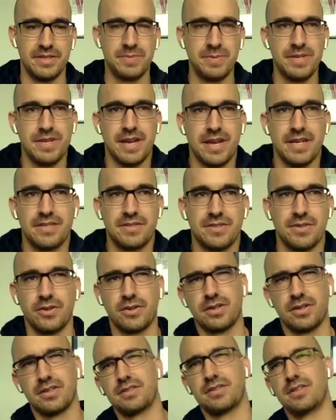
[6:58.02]
it's been nice though,
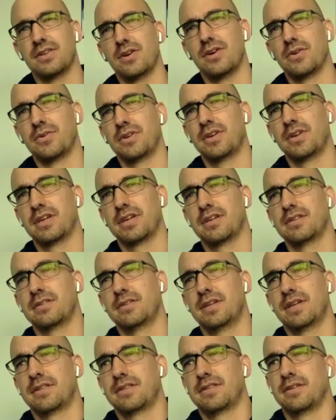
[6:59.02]
because you
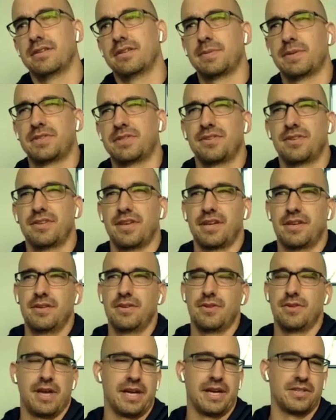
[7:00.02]
get the, especially like
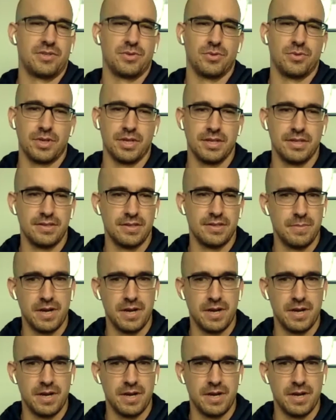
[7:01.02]
the high school kids